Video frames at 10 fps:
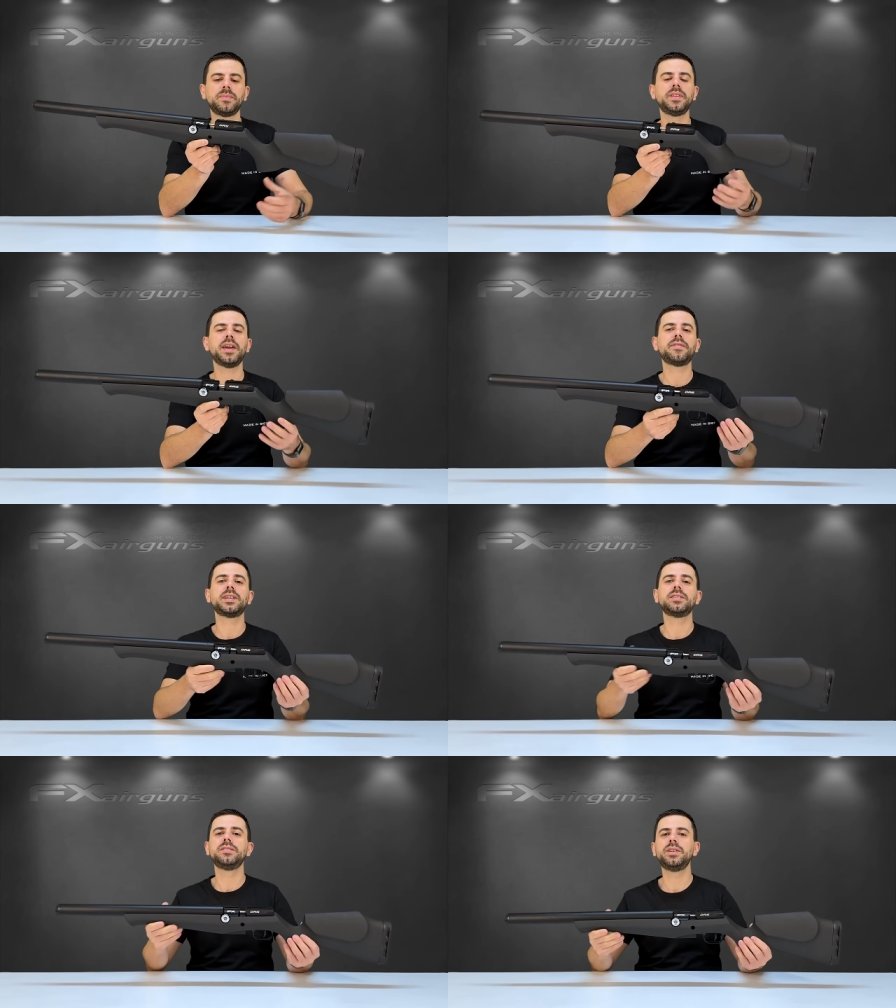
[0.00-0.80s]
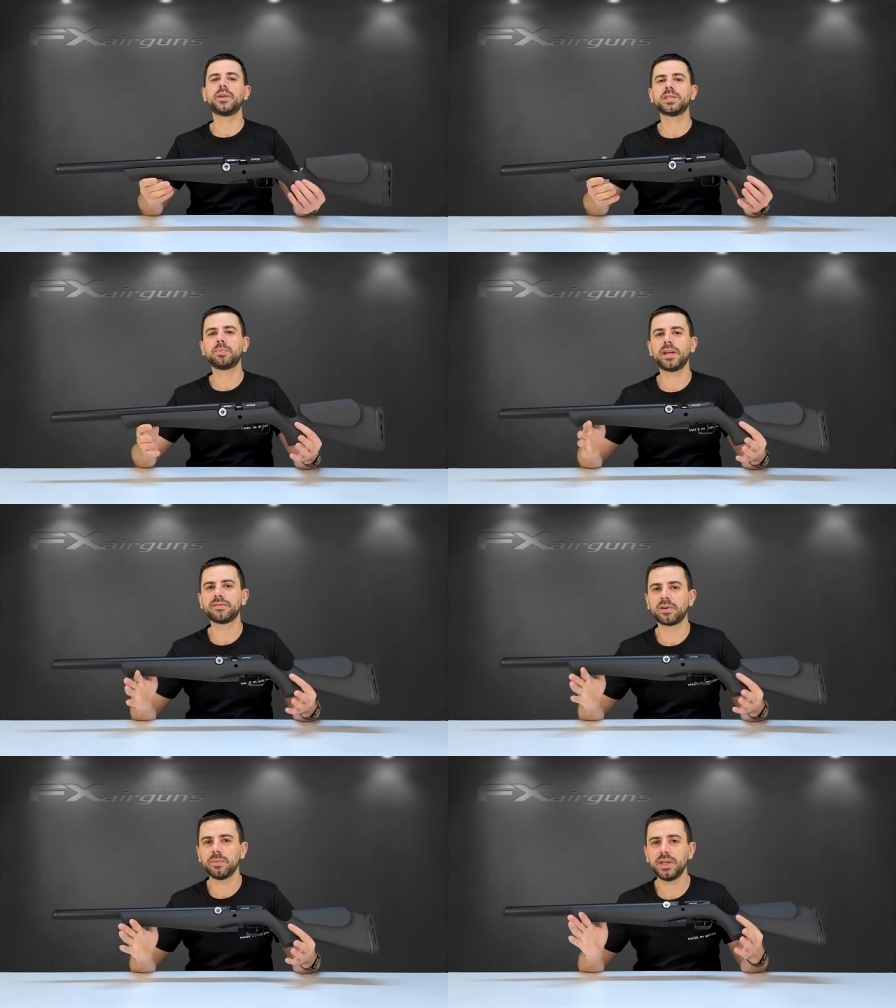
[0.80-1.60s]
The F X D R S
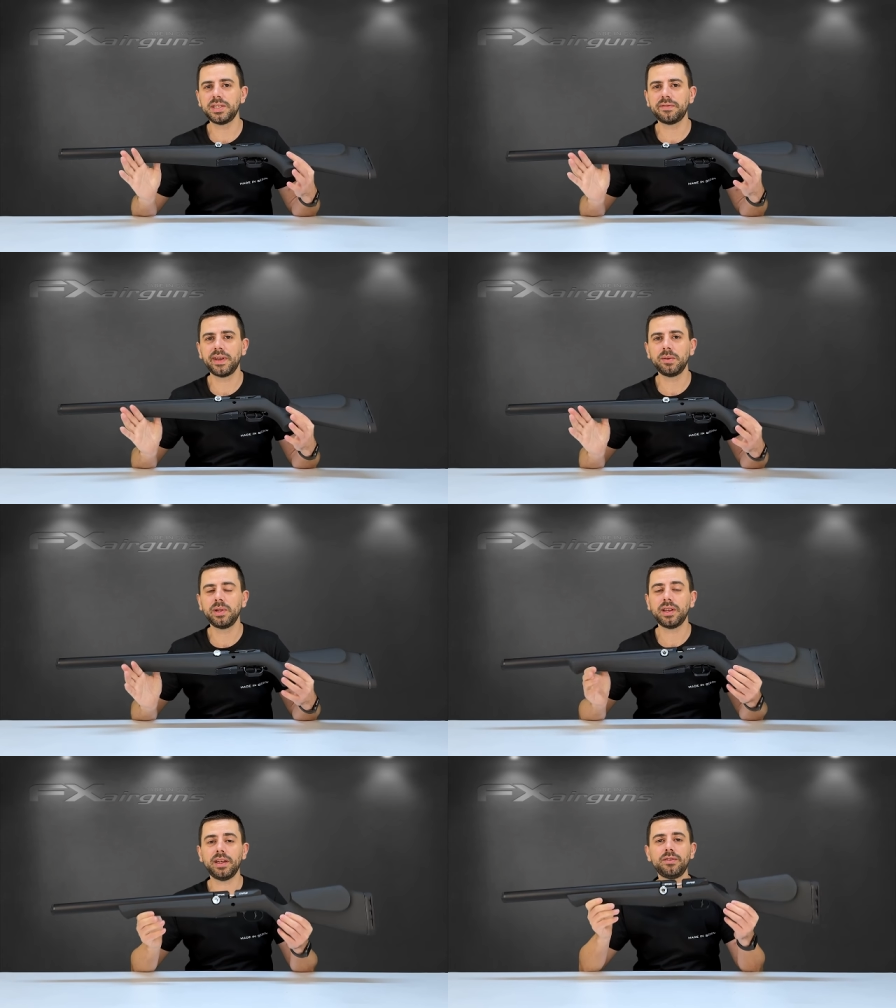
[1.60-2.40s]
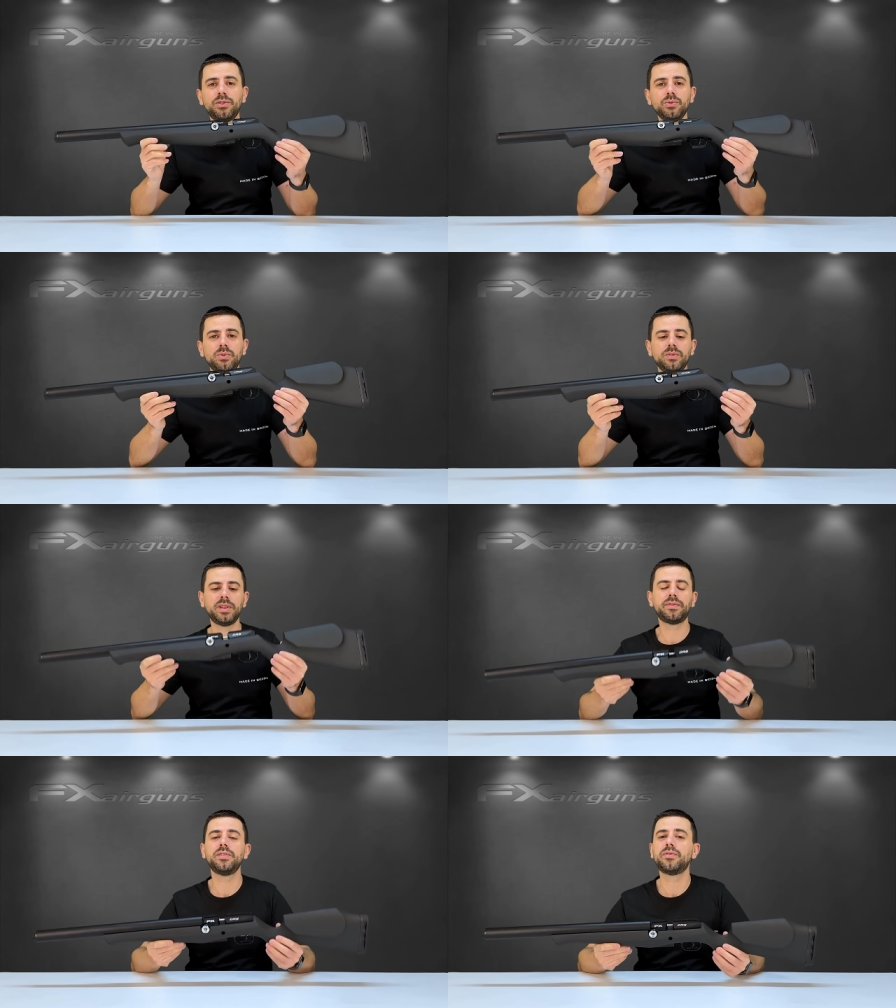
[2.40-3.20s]
platform is available in two
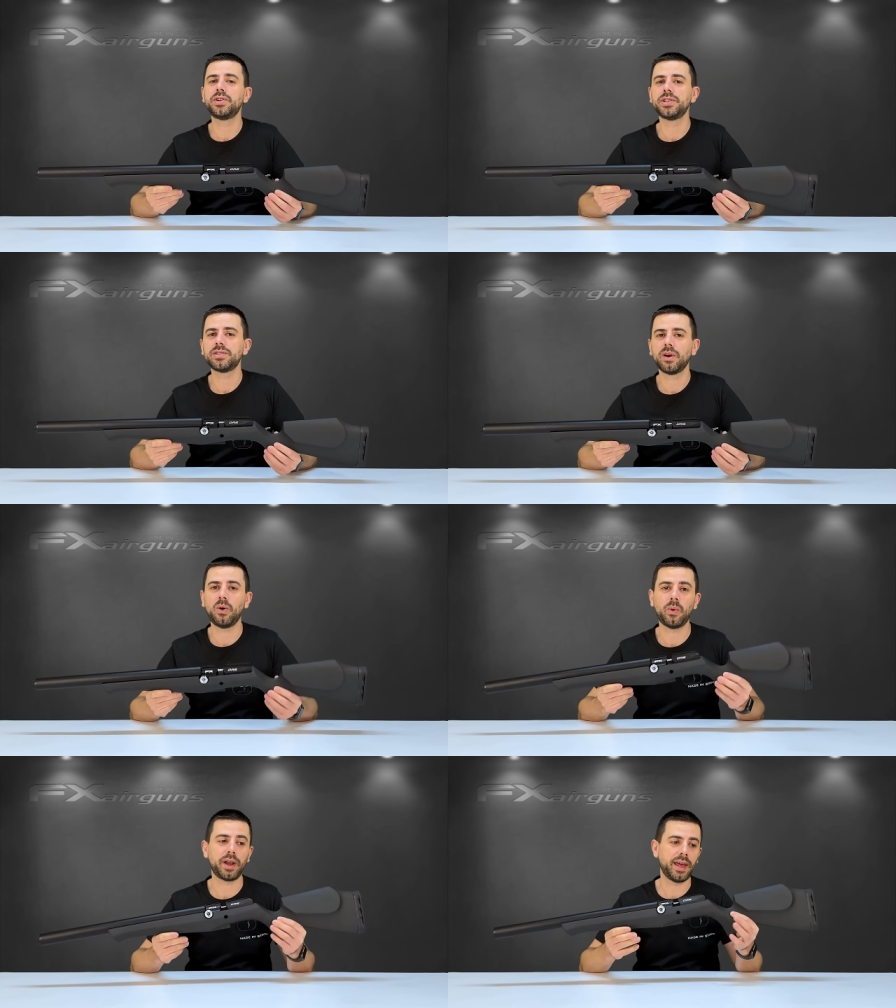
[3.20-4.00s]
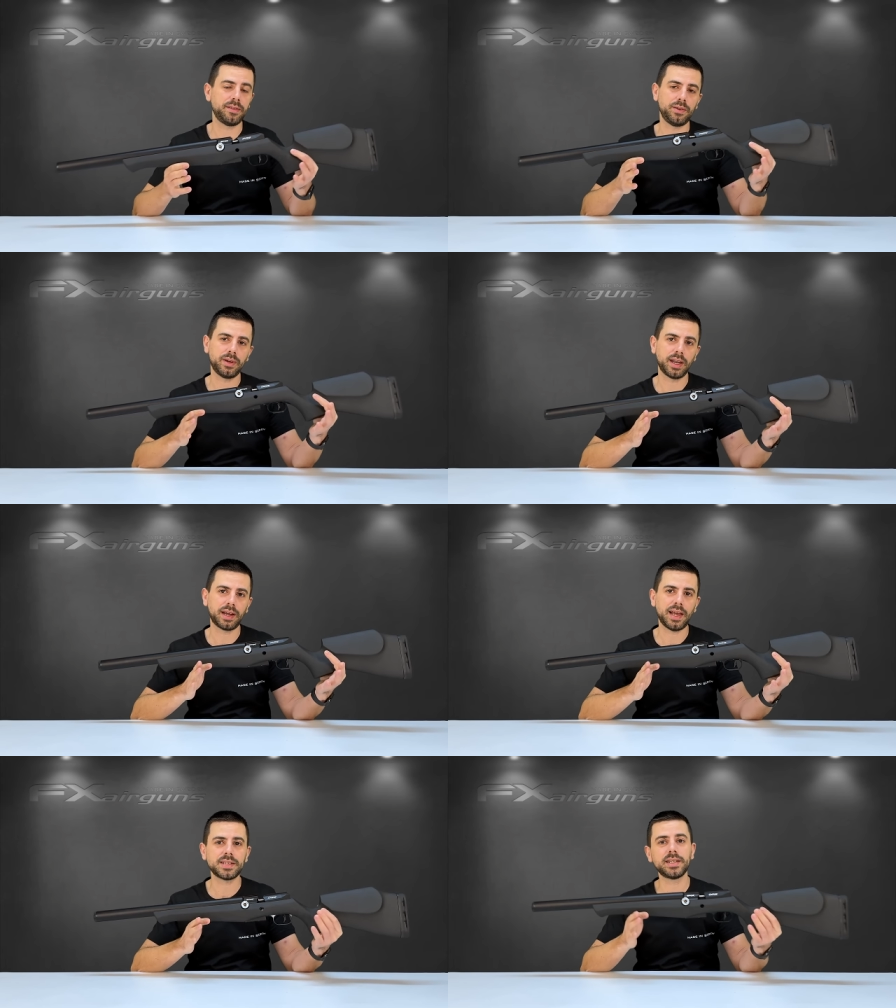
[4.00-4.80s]
different versions. On one hand, you got a
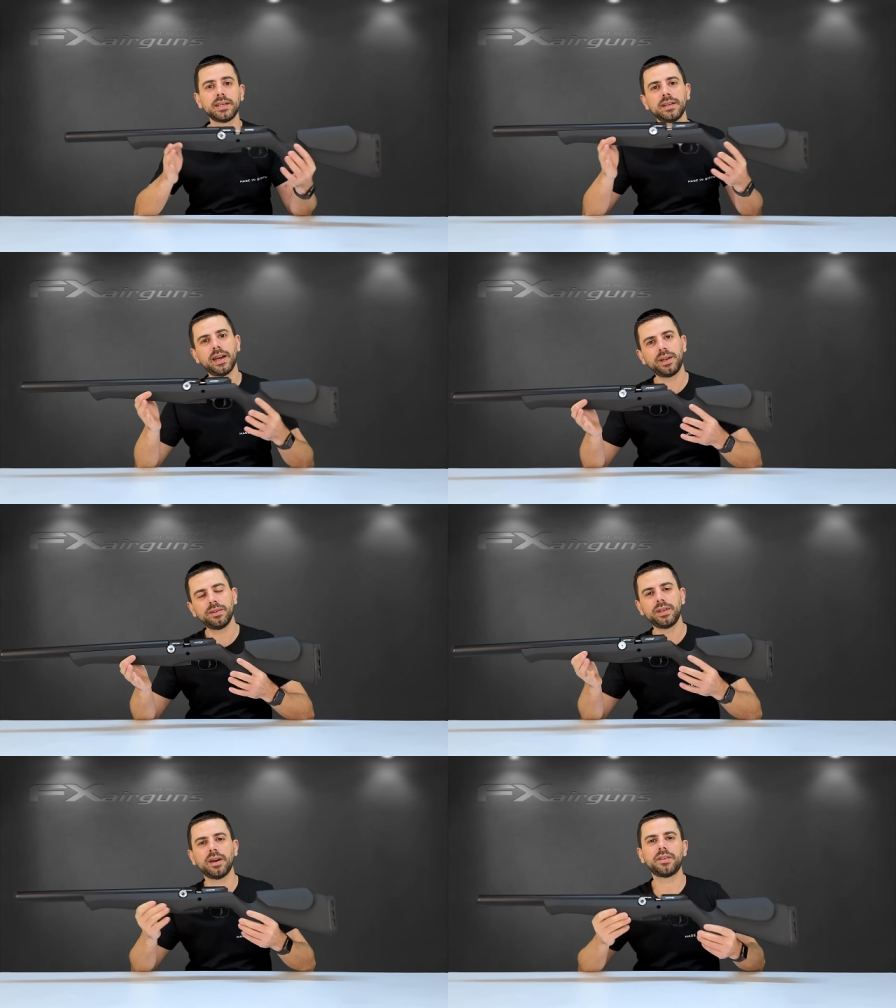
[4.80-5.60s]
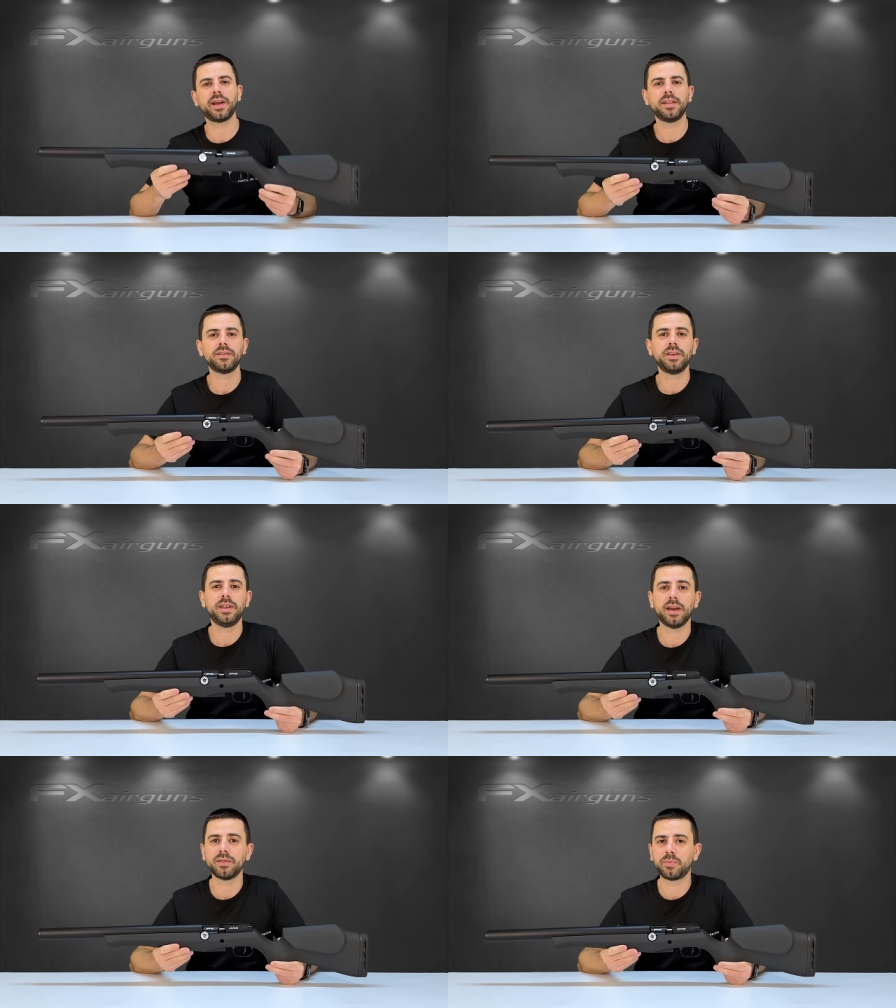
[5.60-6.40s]
Classic, and on the other hand,
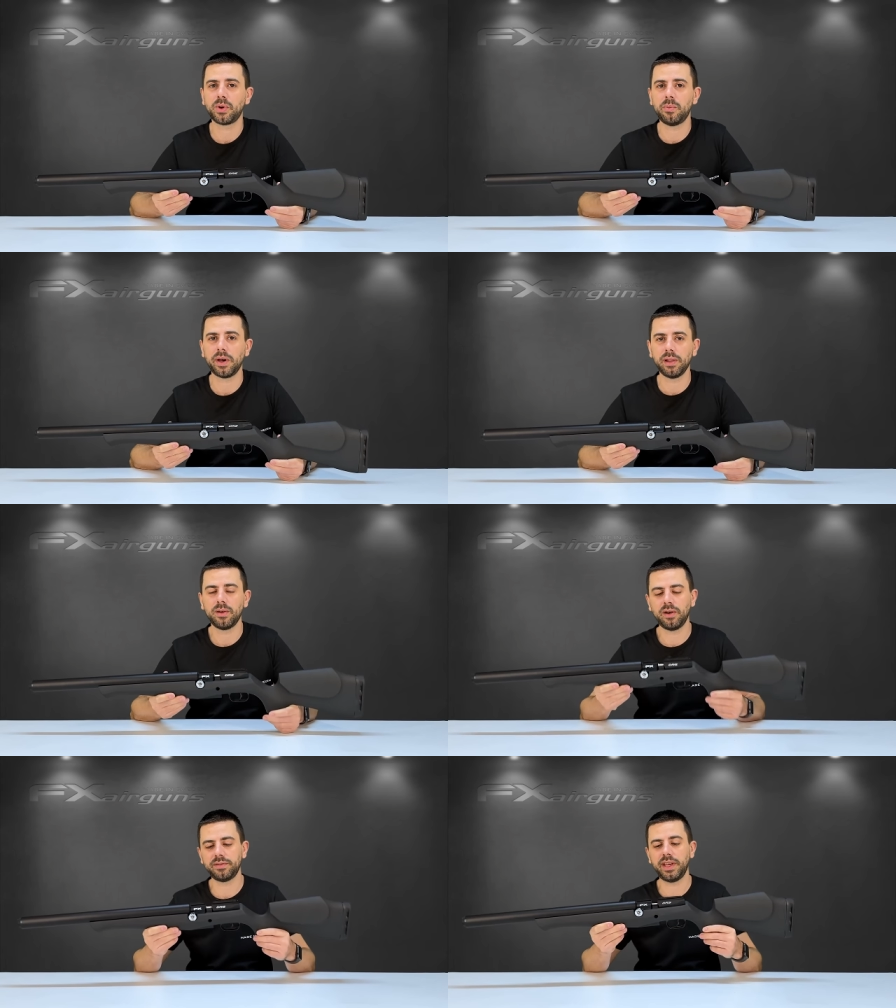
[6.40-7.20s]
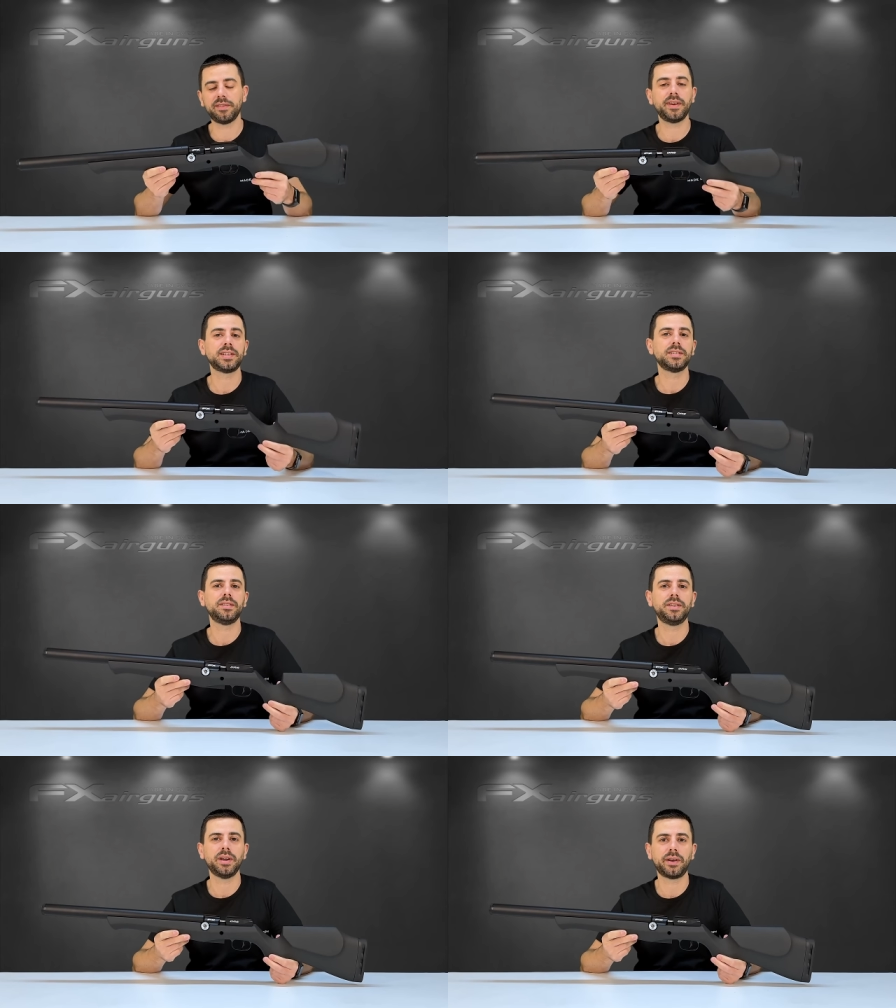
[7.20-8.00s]
you have the Pro model of the F X
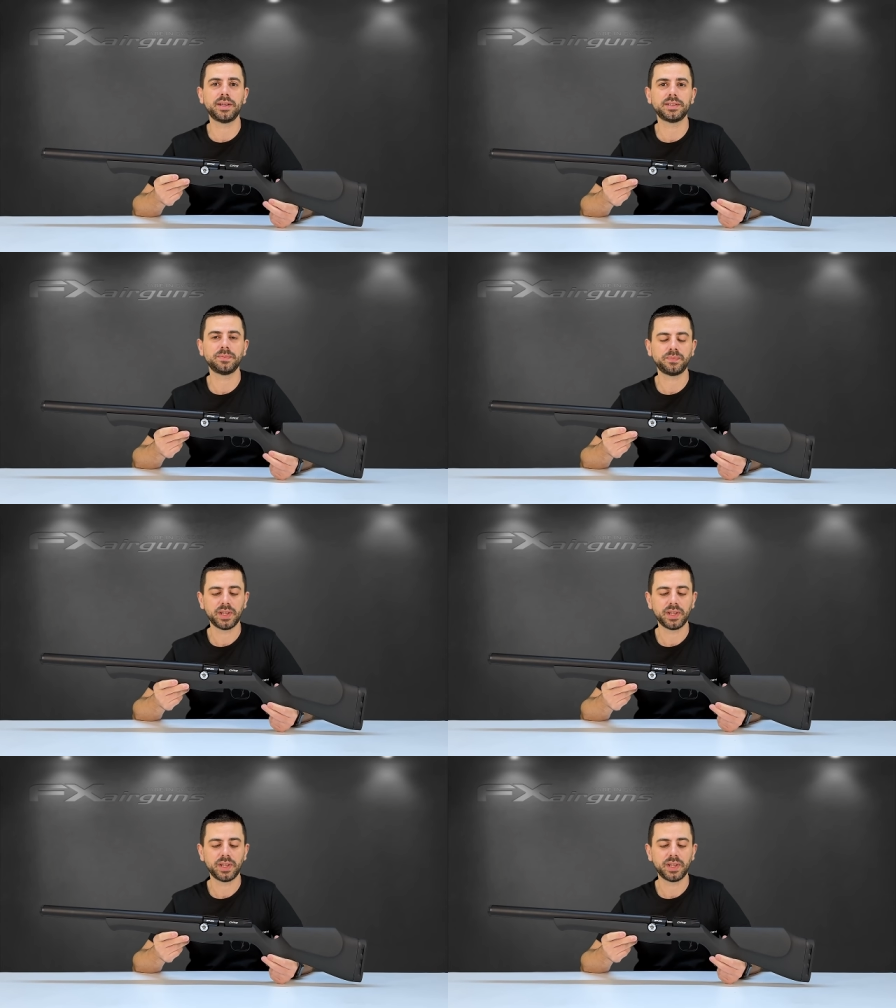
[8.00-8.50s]
D R S.